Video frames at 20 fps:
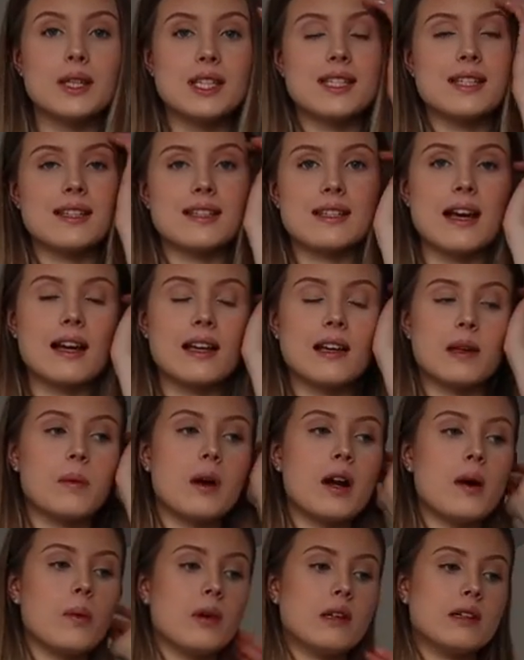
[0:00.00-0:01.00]
which is exactly
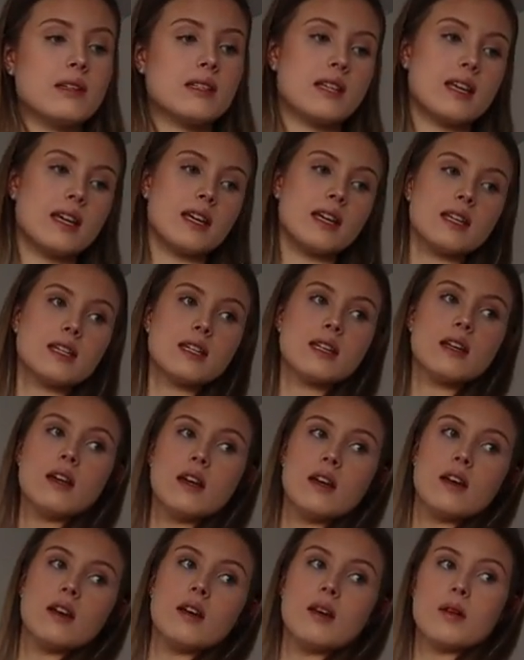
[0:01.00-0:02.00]
what I wanted,
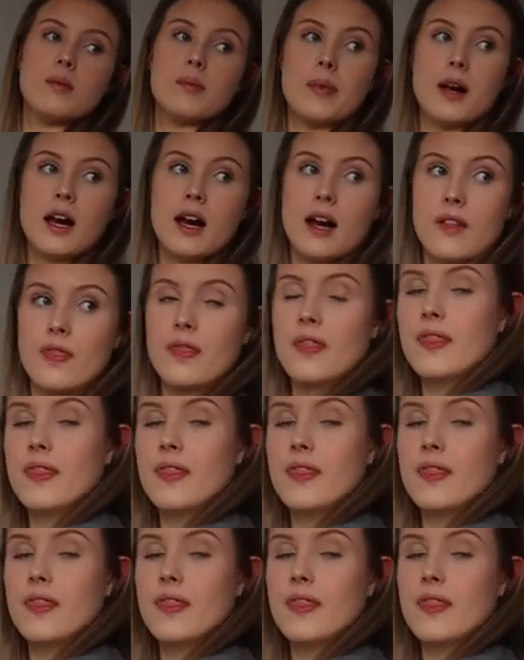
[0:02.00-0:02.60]
but